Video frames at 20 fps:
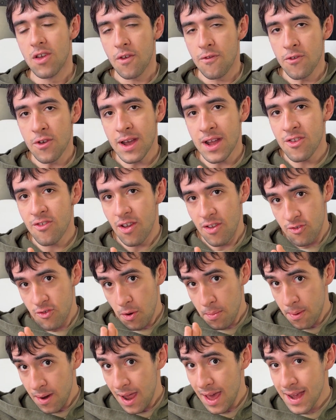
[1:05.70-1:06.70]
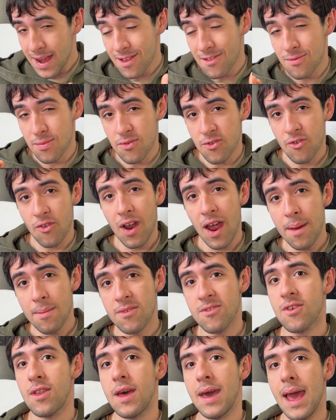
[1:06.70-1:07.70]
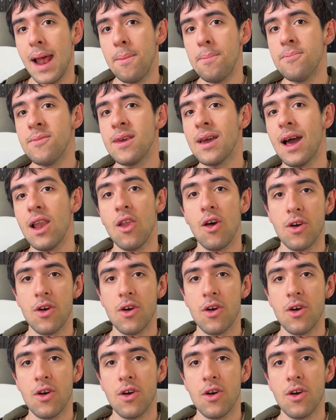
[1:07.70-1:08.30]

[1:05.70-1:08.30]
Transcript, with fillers: So if you can just drop a like and subscribe, it's gonna help me a